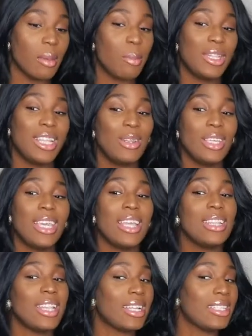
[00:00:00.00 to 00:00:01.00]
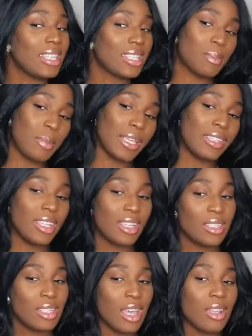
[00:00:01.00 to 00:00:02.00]
But then again, that's
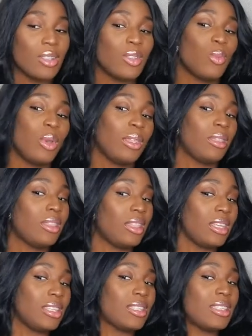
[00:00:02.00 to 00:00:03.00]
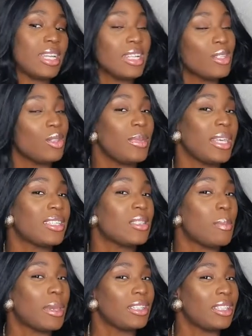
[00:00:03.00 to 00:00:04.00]
expected with this, that is to be
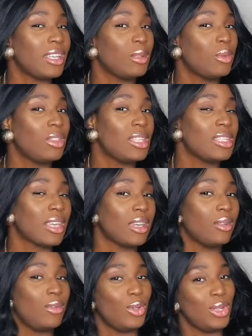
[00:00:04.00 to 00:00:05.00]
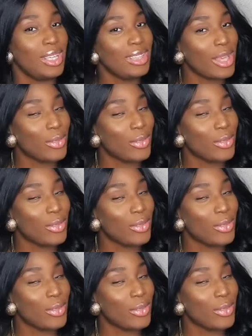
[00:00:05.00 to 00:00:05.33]
expected with this kind of unit.